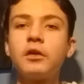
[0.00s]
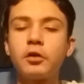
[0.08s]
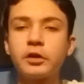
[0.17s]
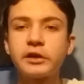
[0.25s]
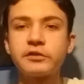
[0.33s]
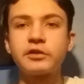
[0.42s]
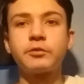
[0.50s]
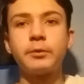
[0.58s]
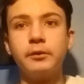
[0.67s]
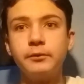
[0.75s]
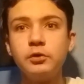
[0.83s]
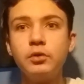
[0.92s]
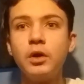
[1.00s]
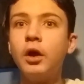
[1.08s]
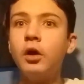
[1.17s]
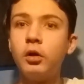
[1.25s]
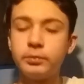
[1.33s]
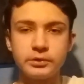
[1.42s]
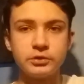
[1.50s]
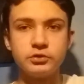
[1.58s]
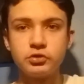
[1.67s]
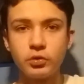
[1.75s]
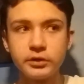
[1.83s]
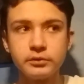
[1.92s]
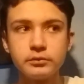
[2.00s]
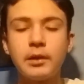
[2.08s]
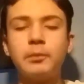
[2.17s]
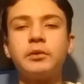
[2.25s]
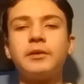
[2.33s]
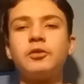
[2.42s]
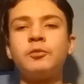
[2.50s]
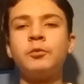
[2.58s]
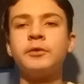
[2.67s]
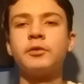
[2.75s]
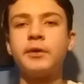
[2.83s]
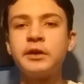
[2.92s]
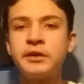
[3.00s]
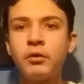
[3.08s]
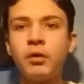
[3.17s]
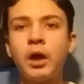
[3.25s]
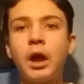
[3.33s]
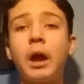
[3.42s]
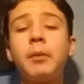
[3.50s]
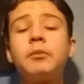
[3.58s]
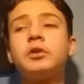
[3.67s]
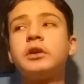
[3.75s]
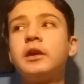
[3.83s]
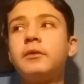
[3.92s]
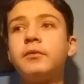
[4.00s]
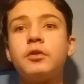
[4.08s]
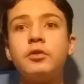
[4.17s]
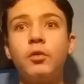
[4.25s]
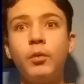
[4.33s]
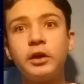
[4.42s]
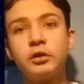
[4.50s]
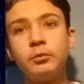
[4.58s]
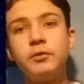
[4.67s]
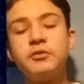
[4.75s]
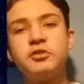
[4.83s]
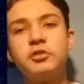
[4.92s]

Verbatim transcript: Alright guys, that's my review. Hope you enjoyed. I'm going to give this movie right now. I'm going to give The Lego Movie